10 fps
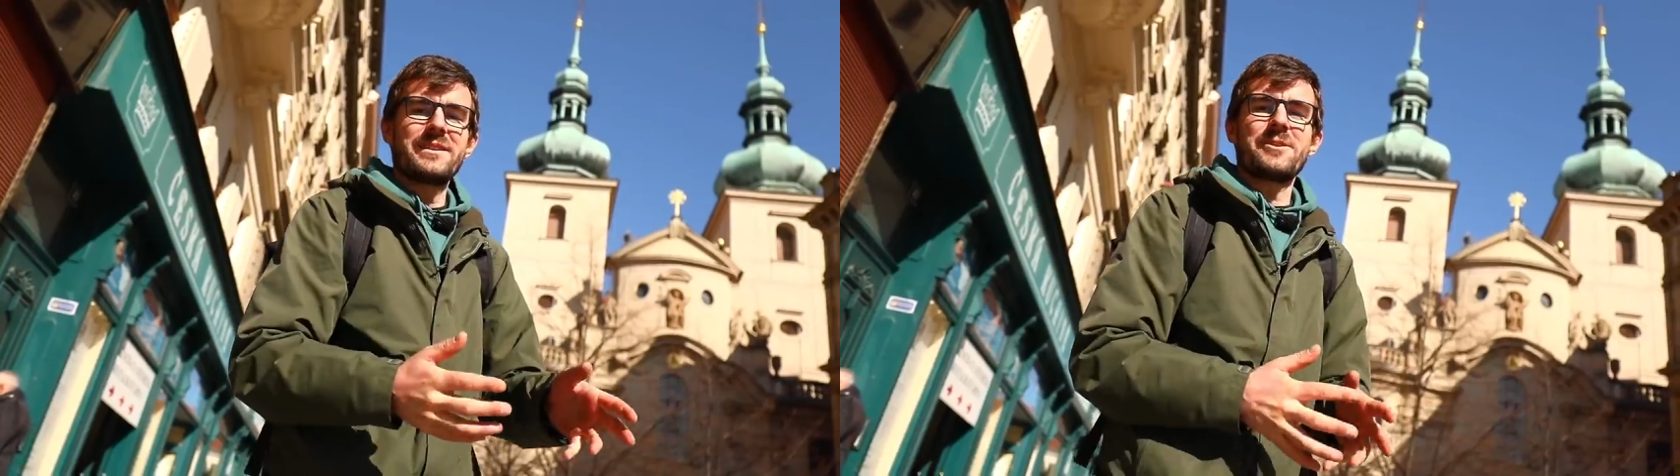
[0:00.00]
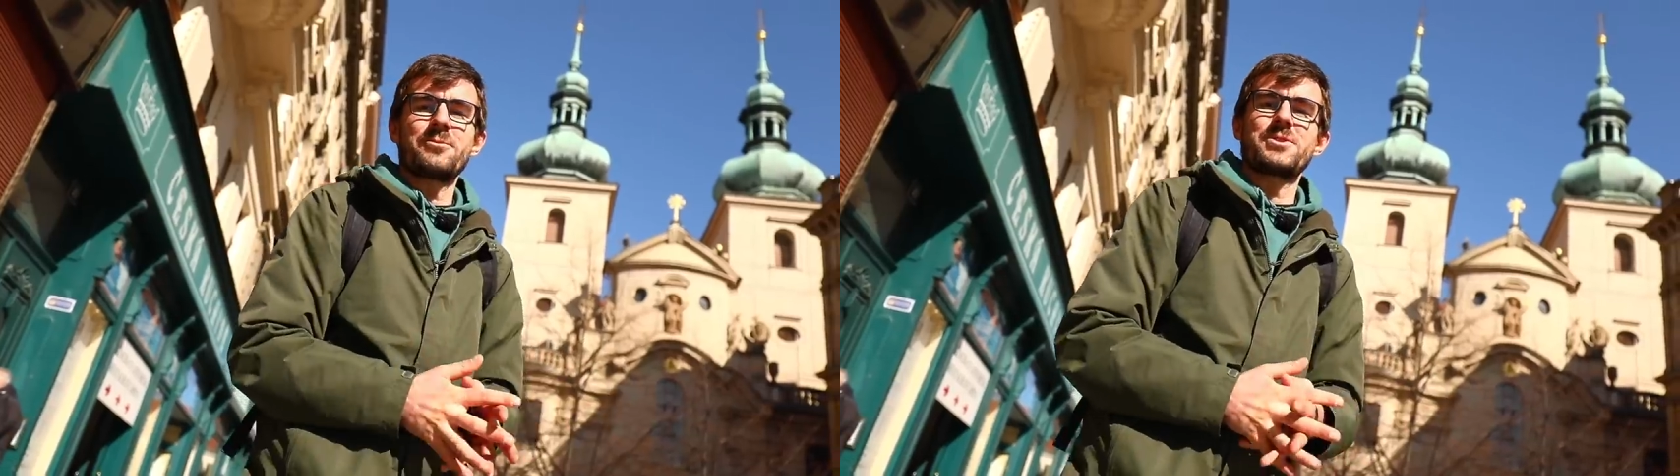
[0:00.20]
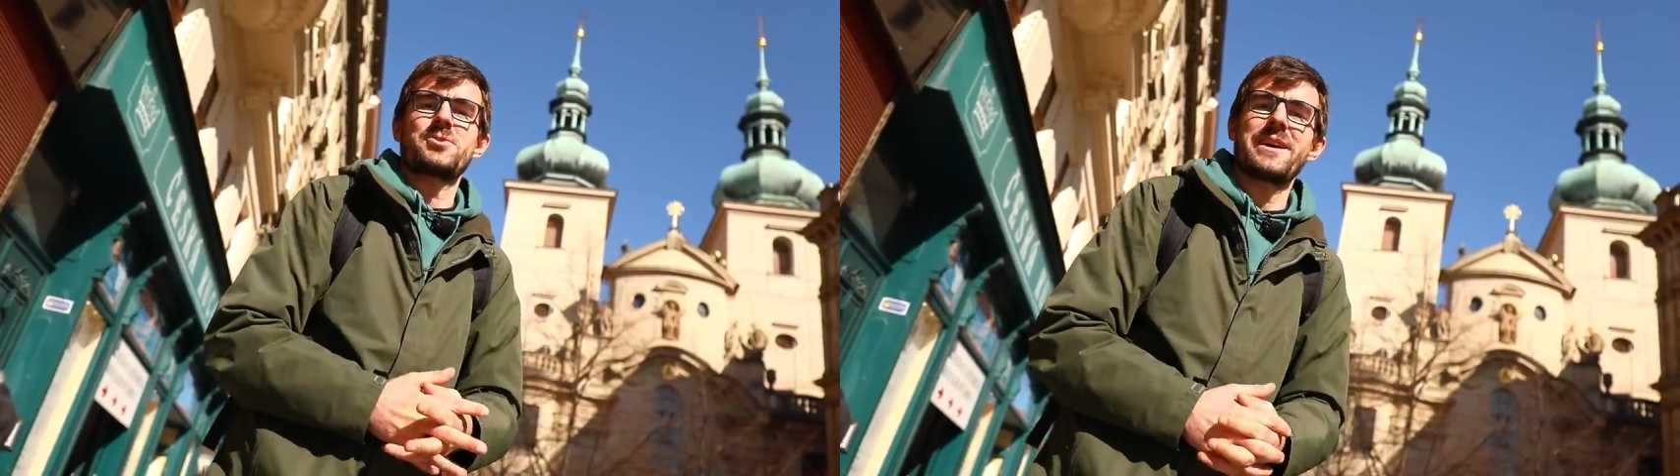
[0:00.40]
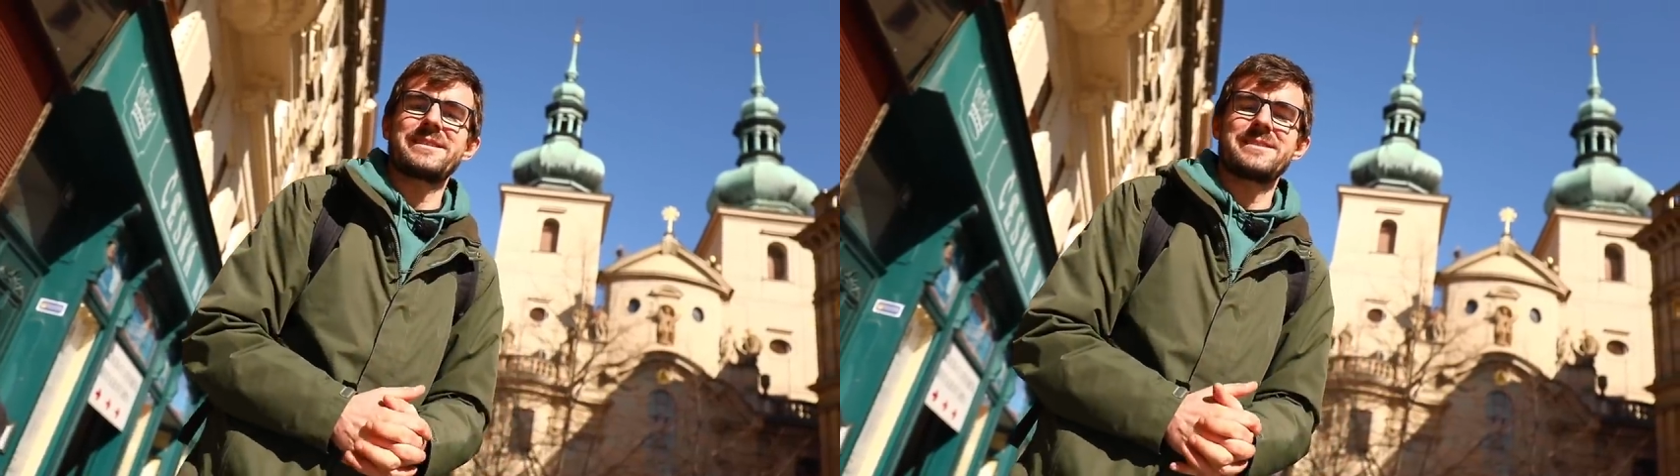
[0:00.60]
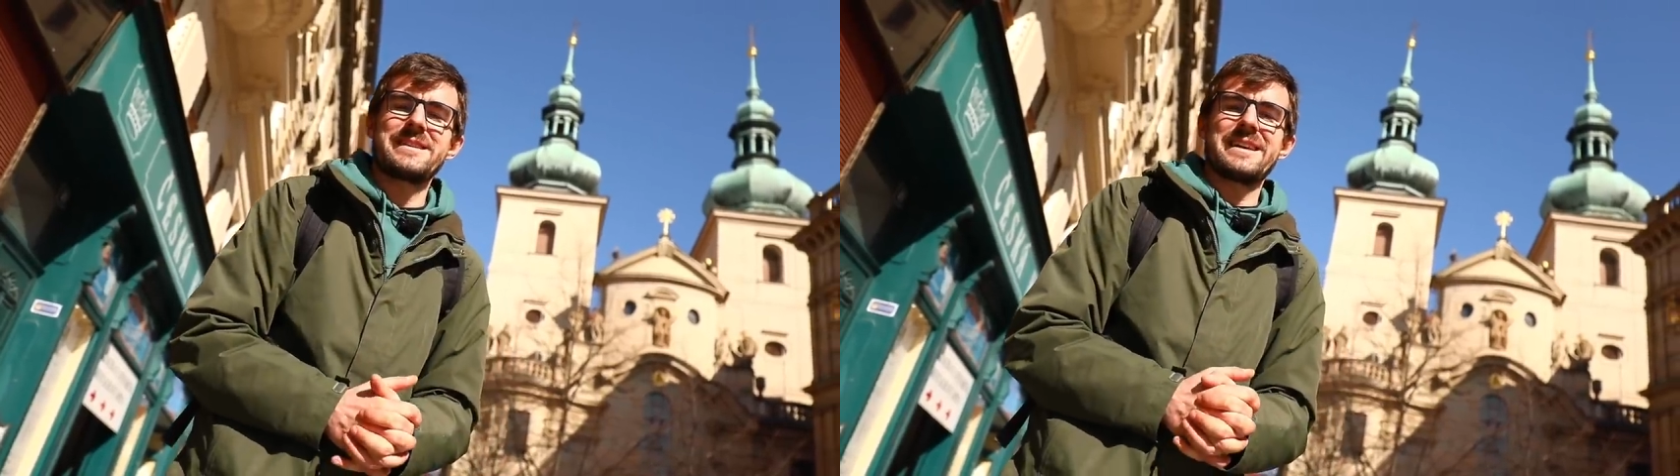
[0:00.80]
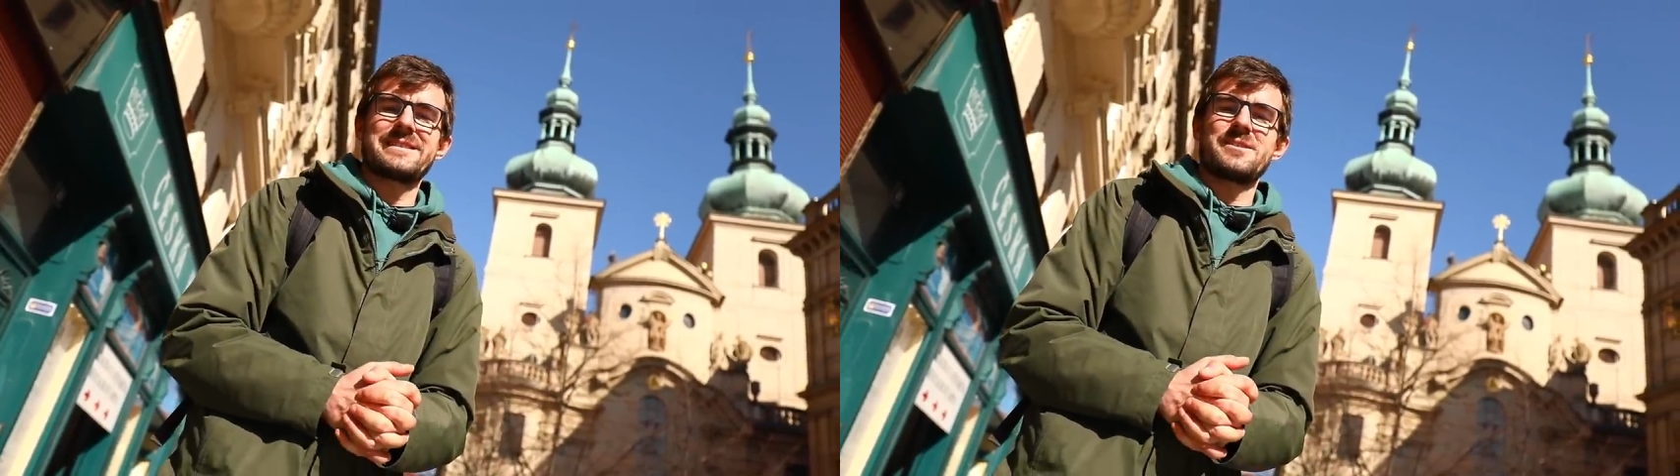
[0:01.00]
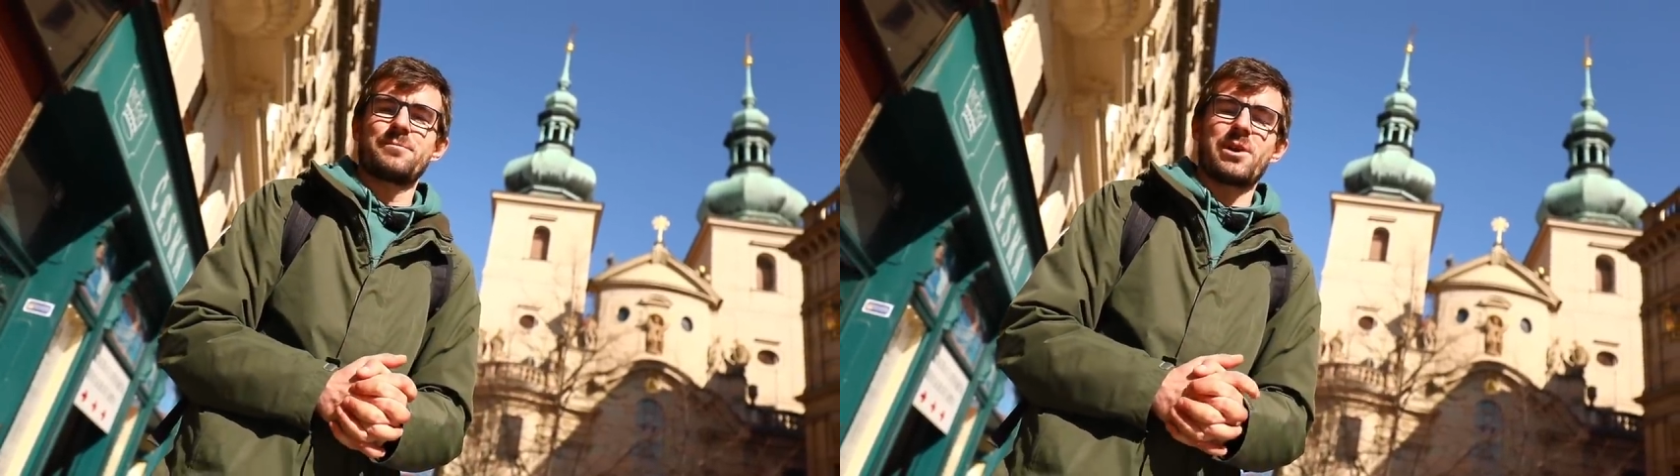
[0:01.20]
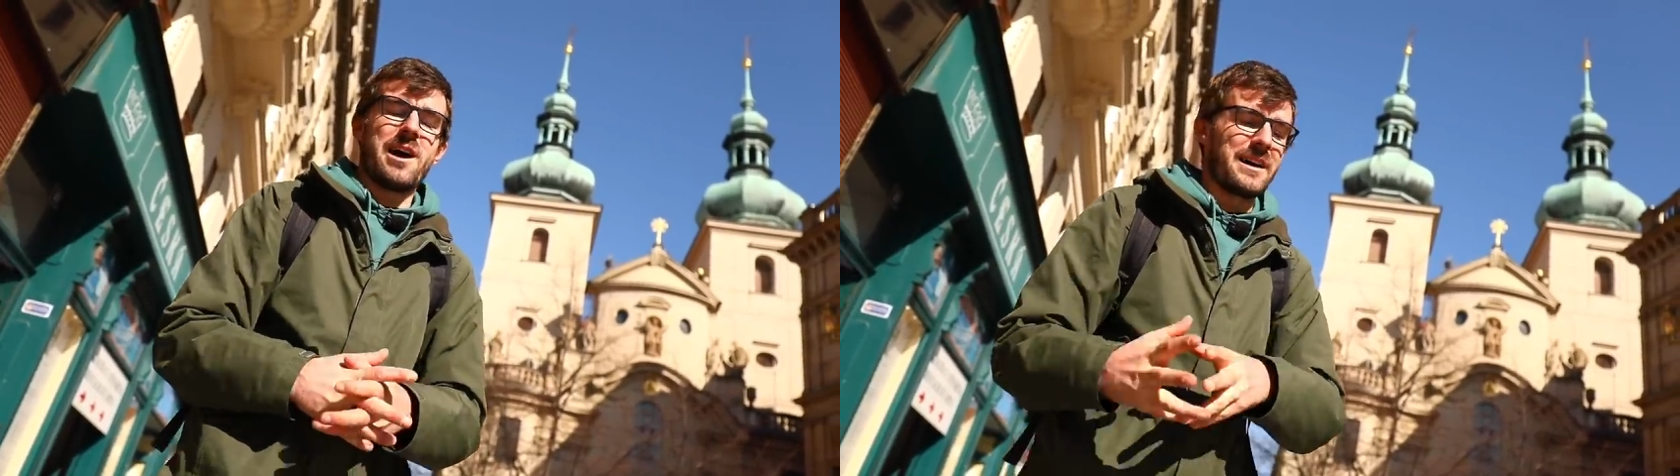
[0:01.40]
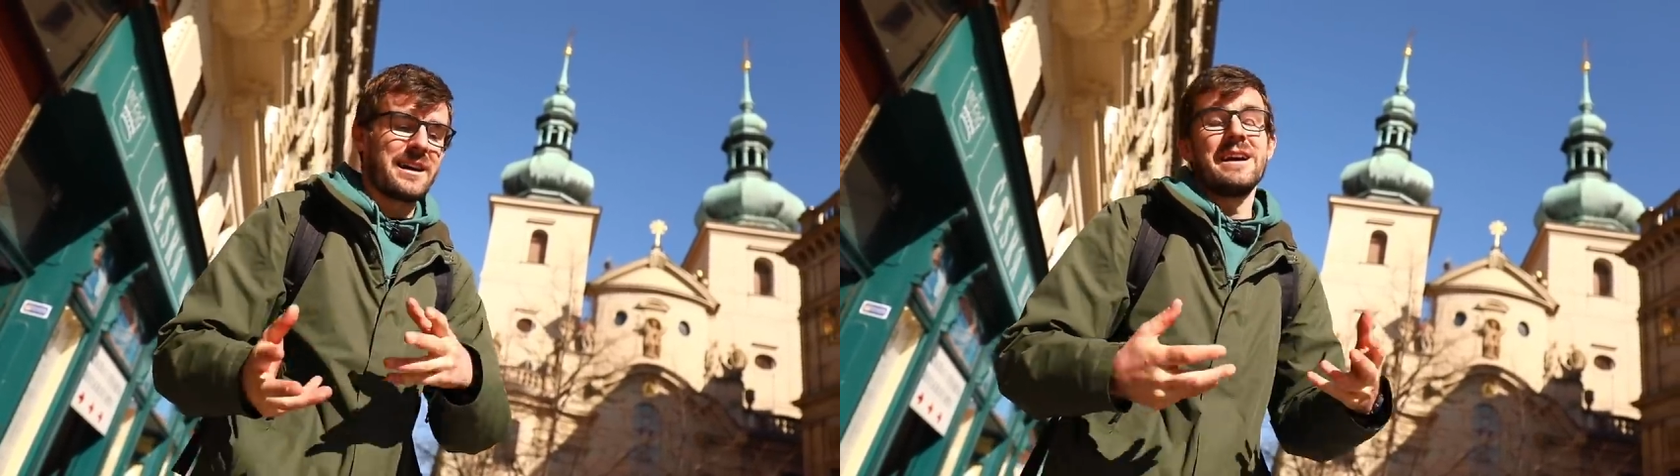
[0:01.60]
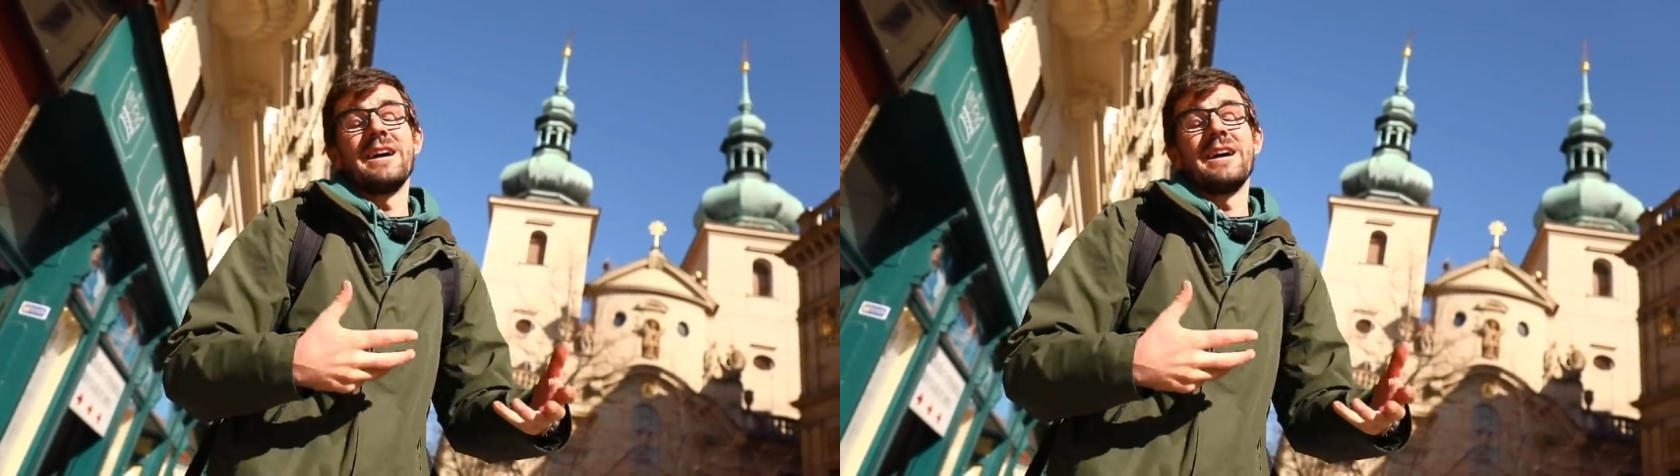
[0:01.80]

that we're trying to get to Prague